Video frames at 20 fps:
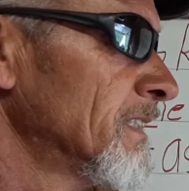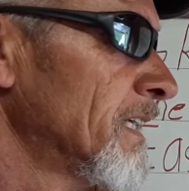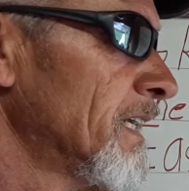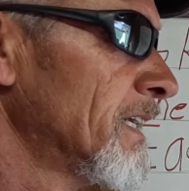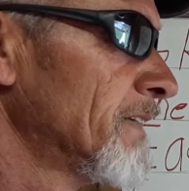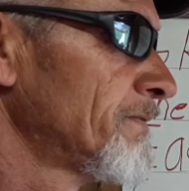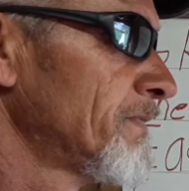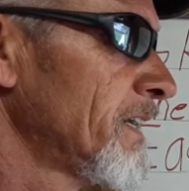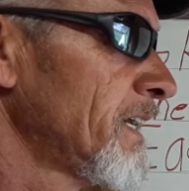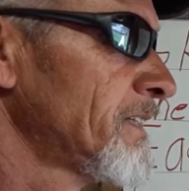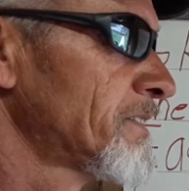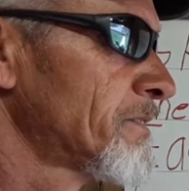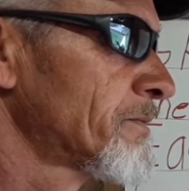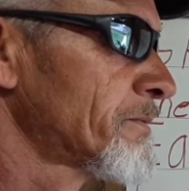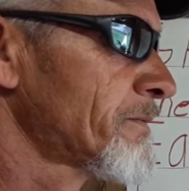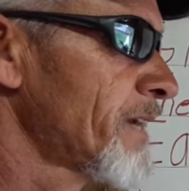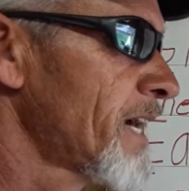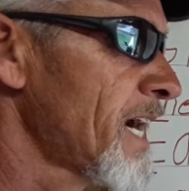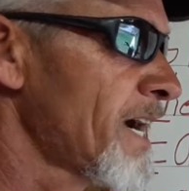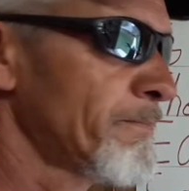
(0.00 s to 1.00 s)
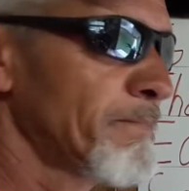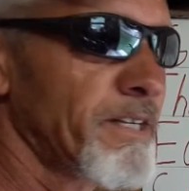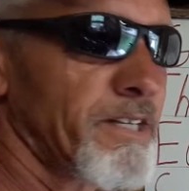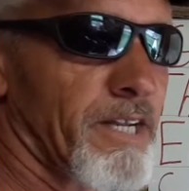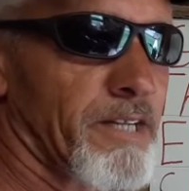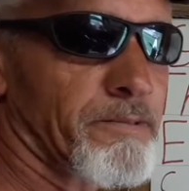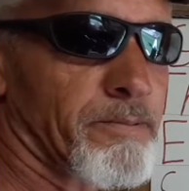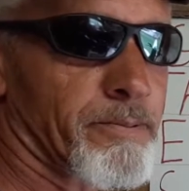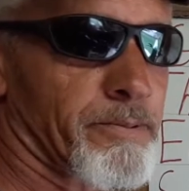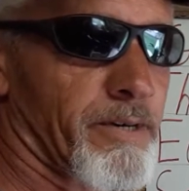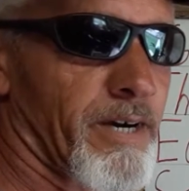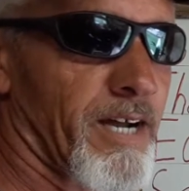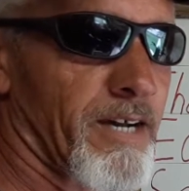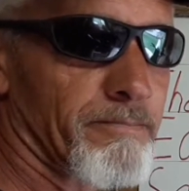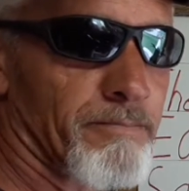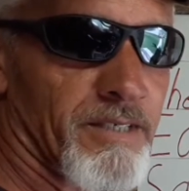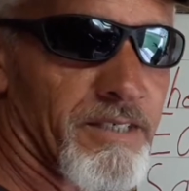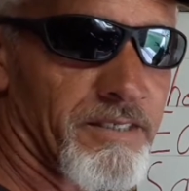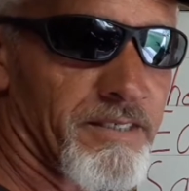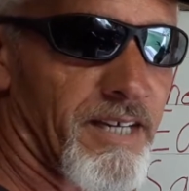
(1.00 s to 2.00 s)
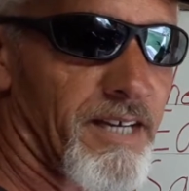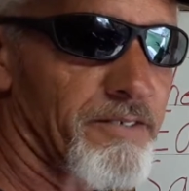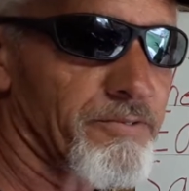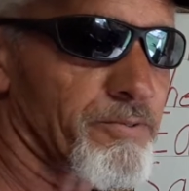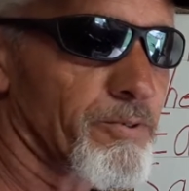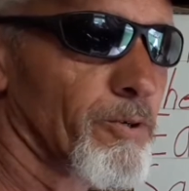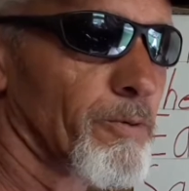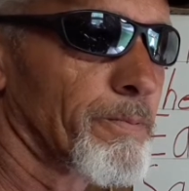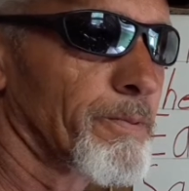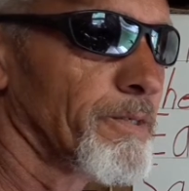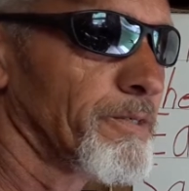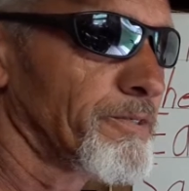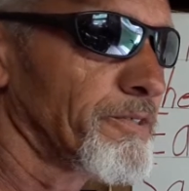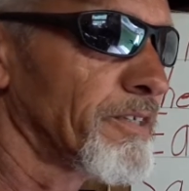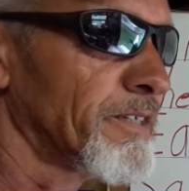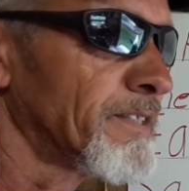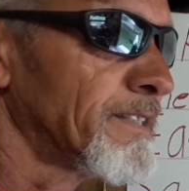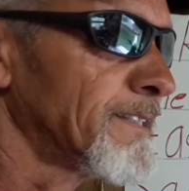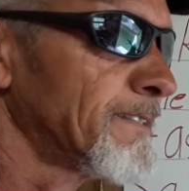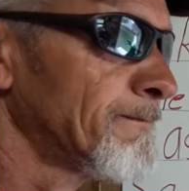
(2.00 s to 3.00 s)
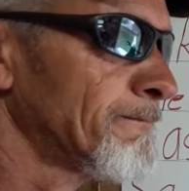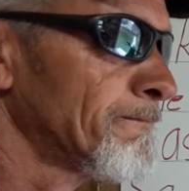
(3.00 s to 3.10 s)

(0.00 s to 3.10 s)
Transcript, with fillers: And if you ain't subscribed, hit that subscribe button. I'd sure appreciate it.